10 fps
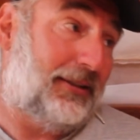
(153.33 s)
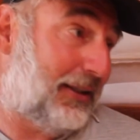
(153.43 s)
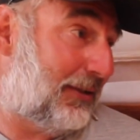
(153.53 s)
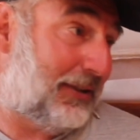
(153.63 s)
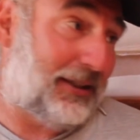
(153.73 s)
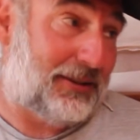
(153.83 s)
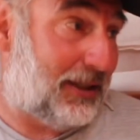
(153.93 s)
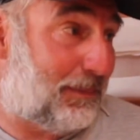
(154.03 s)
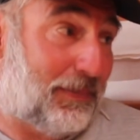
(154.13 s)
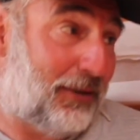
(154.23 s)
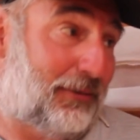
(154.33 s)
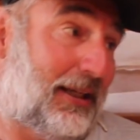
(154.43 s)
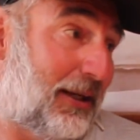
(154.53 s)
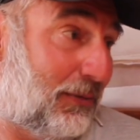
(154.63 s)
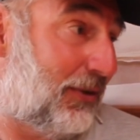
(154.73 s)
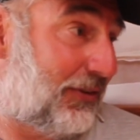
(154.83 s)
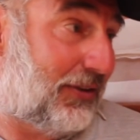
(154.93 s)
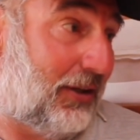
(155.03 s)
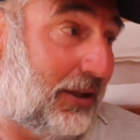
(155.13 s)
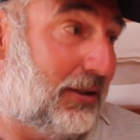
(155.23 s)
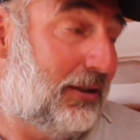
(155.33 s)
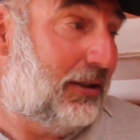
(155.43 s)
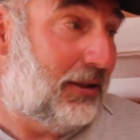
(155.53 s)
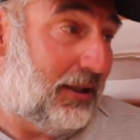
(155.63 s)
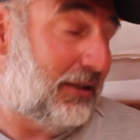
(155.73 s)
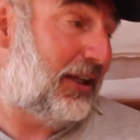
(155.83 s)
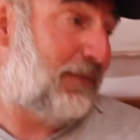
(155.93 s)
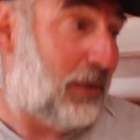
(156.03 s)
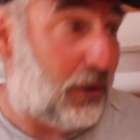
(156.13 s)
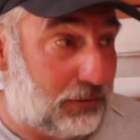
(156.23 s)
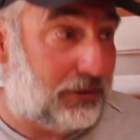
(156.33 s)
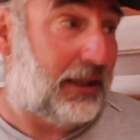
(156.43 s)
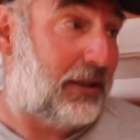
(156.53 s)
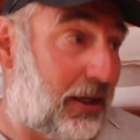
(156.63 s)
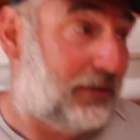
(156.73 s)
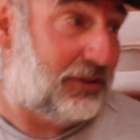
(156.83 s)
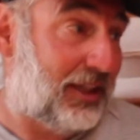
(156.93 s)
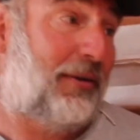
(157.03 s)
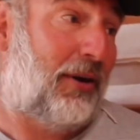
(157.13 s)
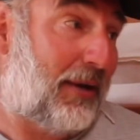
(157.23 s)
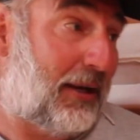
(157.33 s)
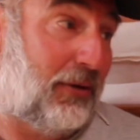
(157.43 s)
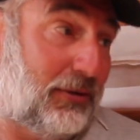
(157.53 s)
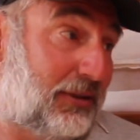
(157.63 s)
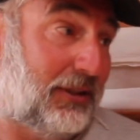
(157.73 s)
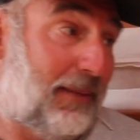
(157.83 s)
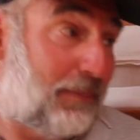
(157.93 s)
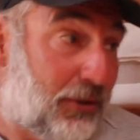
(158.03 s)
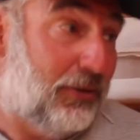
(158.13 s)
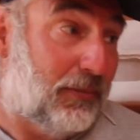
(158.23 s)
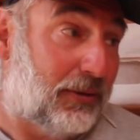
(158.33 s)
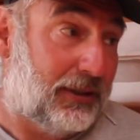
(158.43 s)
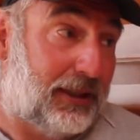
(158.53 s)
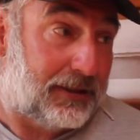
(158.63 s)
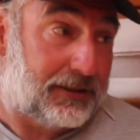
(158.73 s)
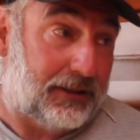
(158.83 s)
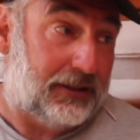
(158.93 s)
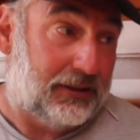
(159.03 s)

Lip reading: They got their jib poled out one side, and they've poled their Code Zero out onto their boom on the other side.